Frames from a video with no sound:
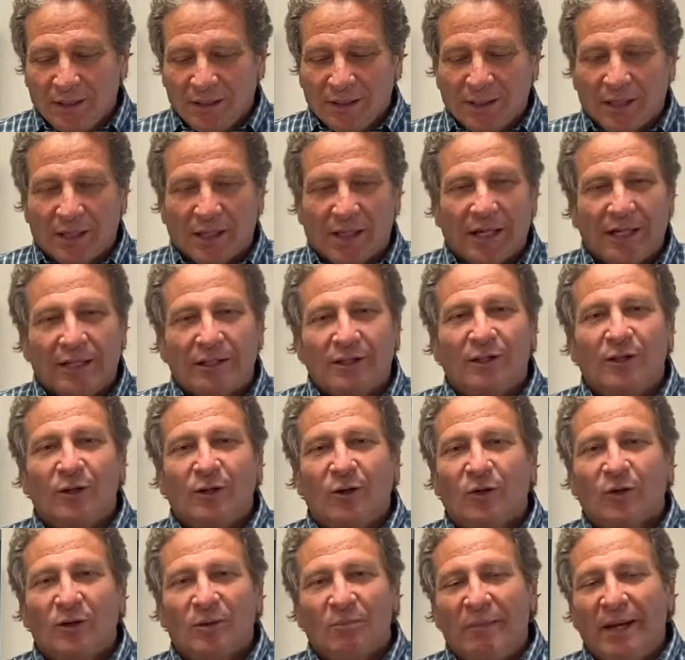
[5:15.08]
I'd like to
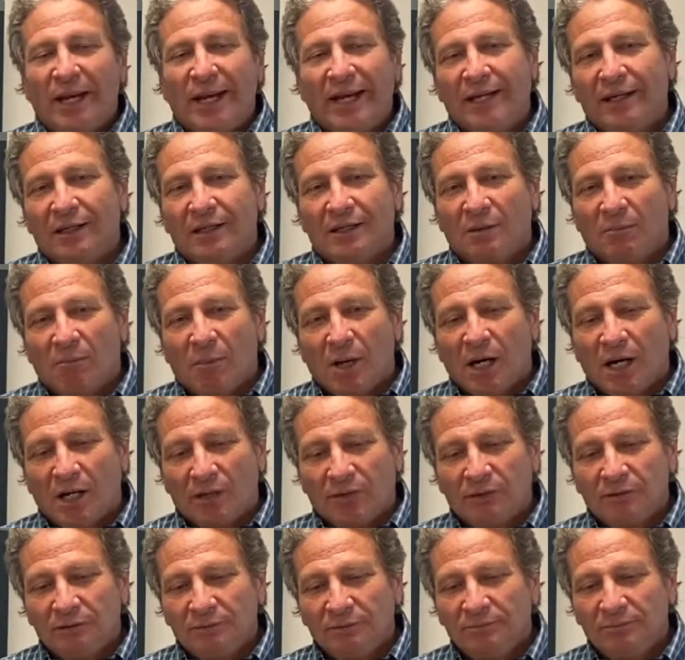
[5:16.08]
know the make and the
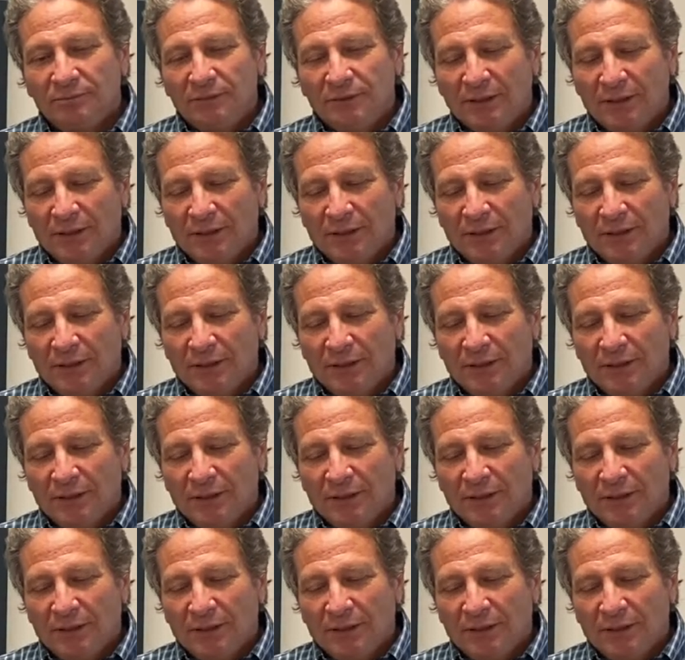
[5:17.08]
model.